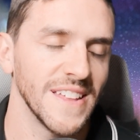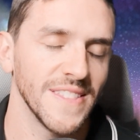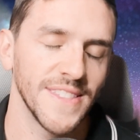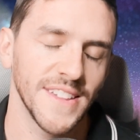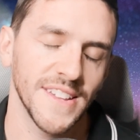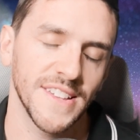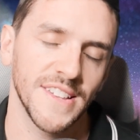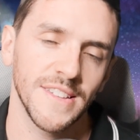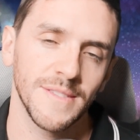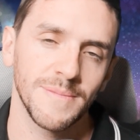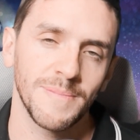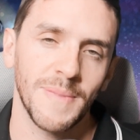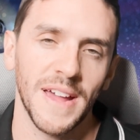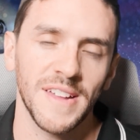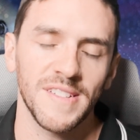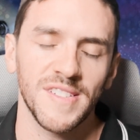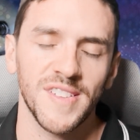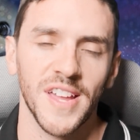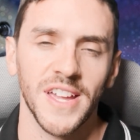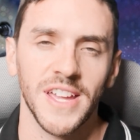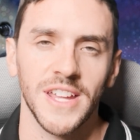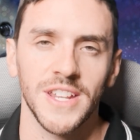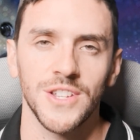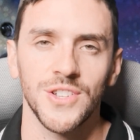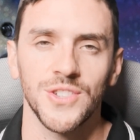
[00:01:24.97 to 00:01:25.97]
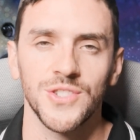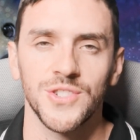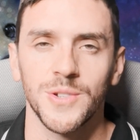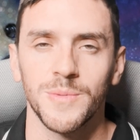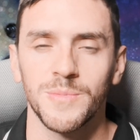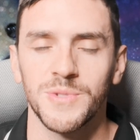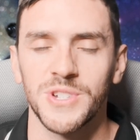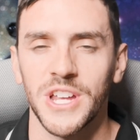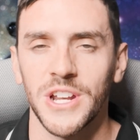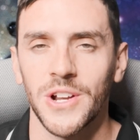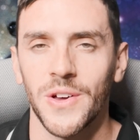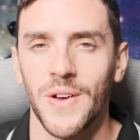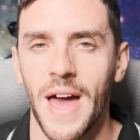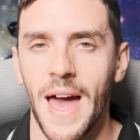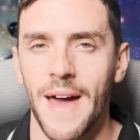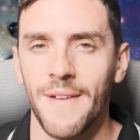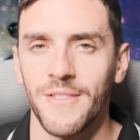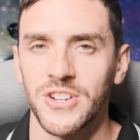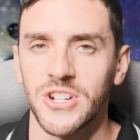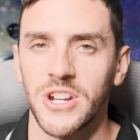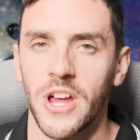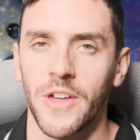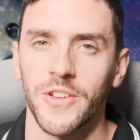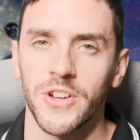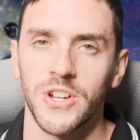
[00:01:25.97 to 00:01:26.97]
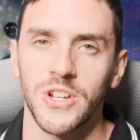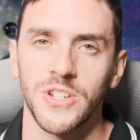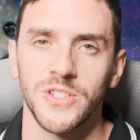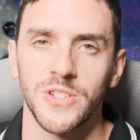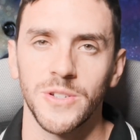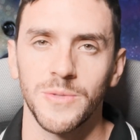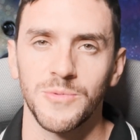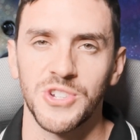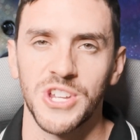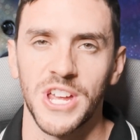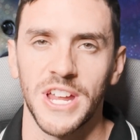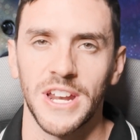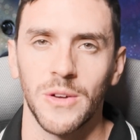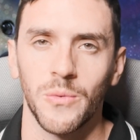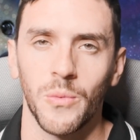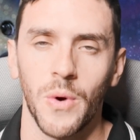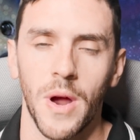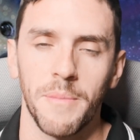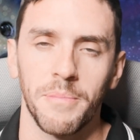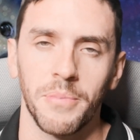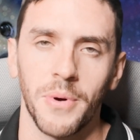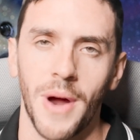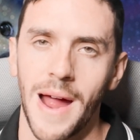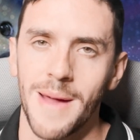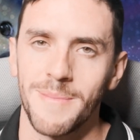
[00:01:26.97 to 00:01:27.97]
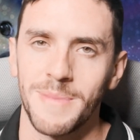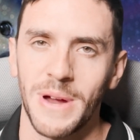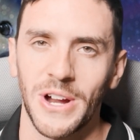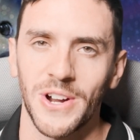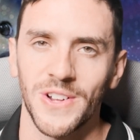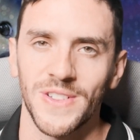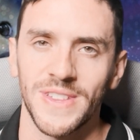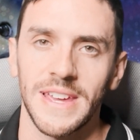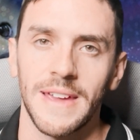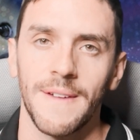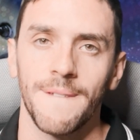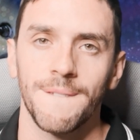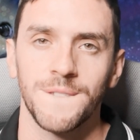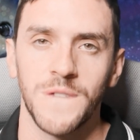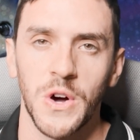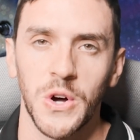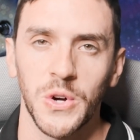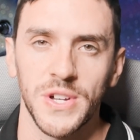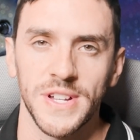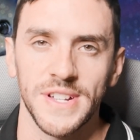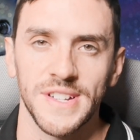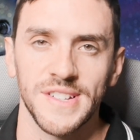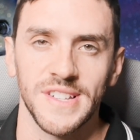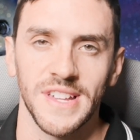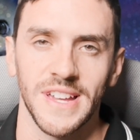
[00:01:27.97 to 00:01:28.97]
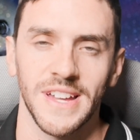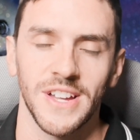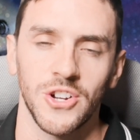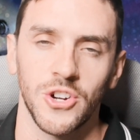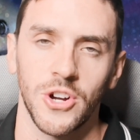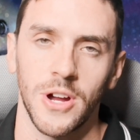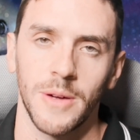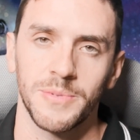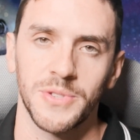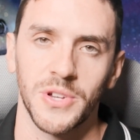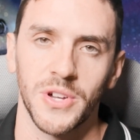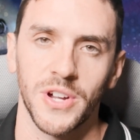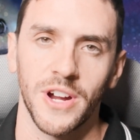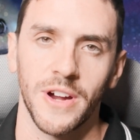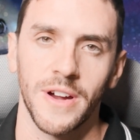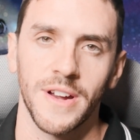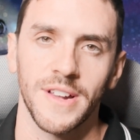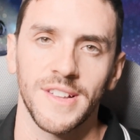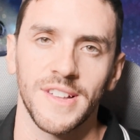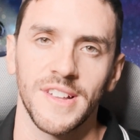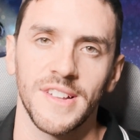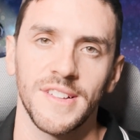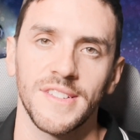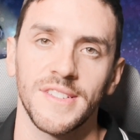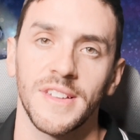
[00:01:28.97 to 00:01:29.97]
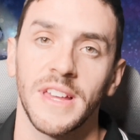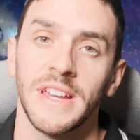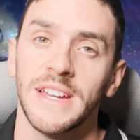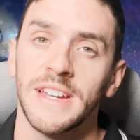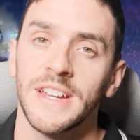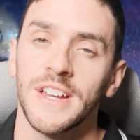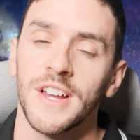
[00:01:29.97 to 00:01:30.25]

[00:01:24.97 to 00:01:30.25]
This is my second YouTube channel. I have another YouTube channel where I primarily focus in cryptocurrencies.